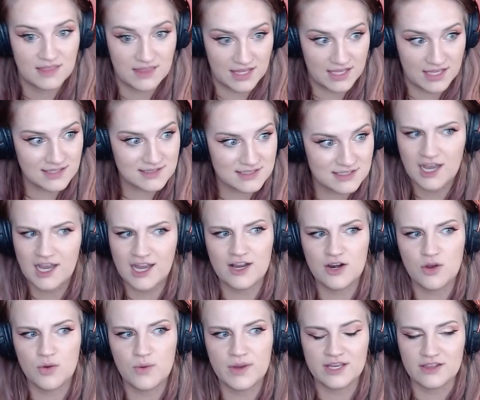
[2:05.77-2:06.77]
This, I
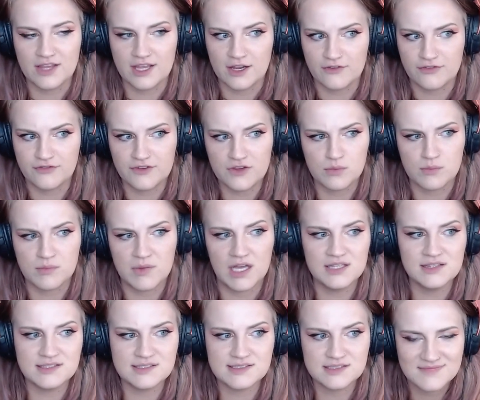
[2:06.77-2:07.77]
gotta wait like a few
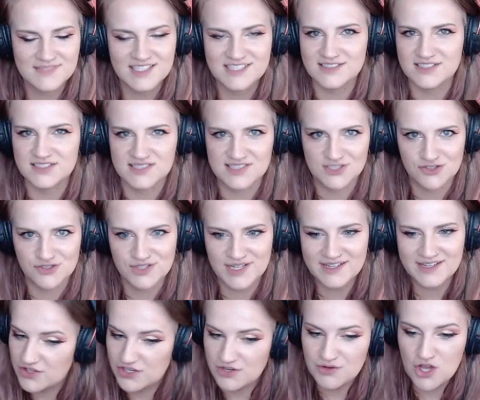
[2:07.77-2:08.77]
months. Is this a
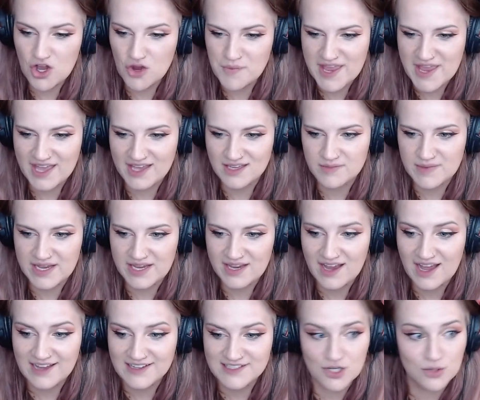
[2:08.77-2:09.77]
trick? You know me,
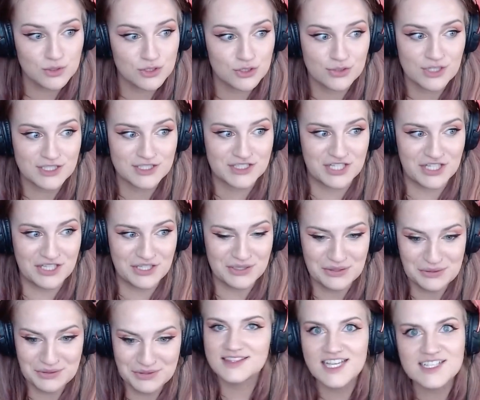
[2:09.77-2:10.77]
anime. I don't trust you.
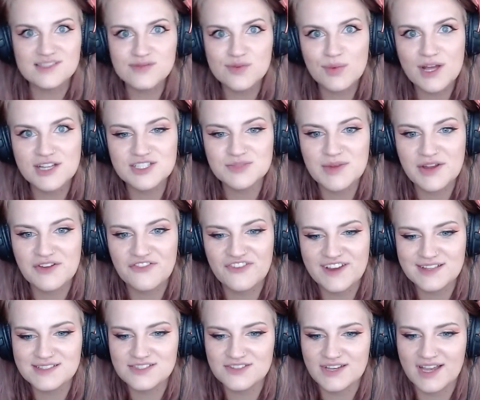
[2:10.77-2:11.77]
Thanks for watching my
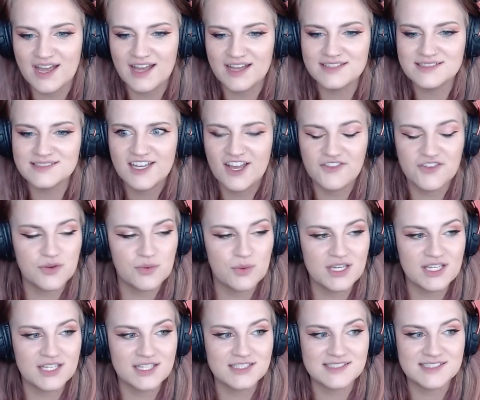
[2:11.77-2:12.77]
face, you guys. If you
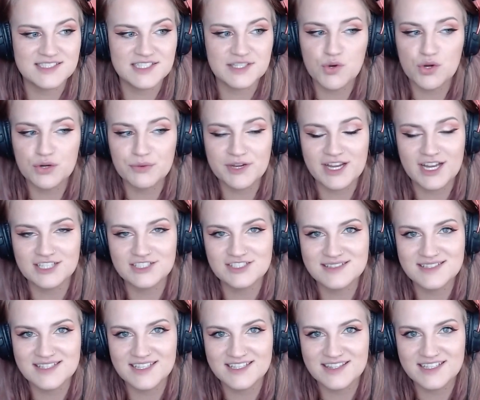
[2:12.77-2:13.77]
want to see more
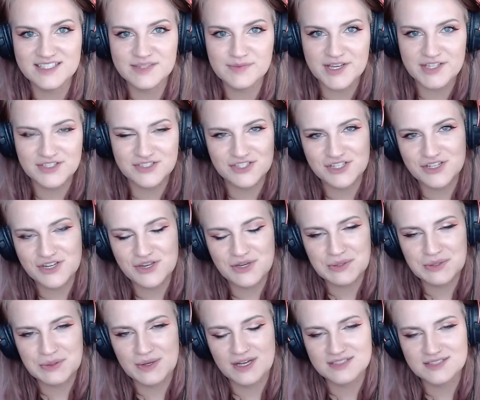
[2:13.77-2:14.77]
reactions like this, make sure
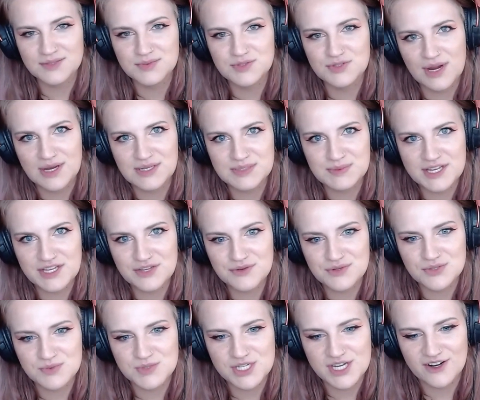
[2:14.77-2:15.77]
you subscribe to my
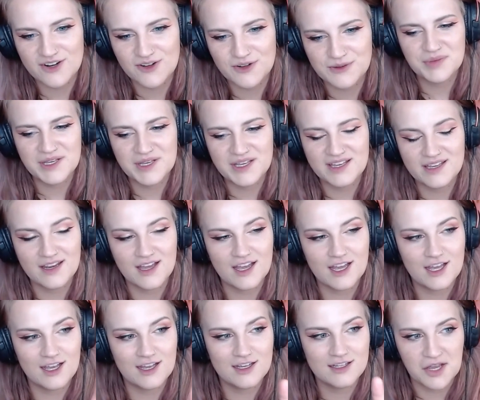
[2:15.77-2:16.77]
YouTube channel. But
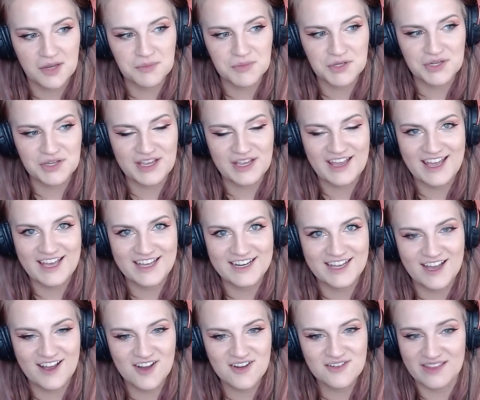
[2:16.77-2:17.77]
I'm gonna head
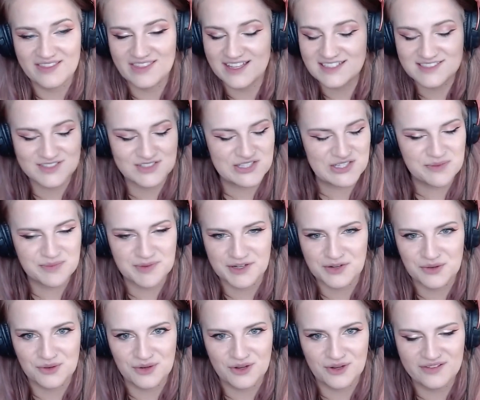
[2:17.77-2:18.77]
out. That's super
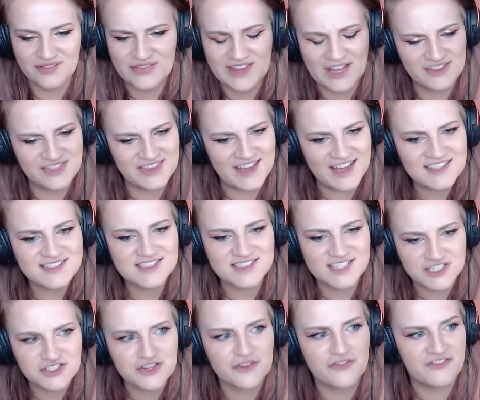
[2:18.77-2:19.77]
cool. That is
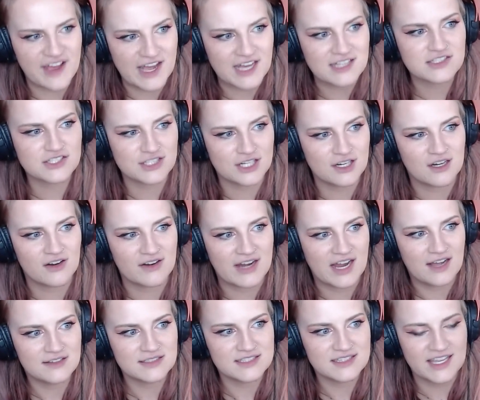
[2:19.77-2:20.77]
such a fast turnaround.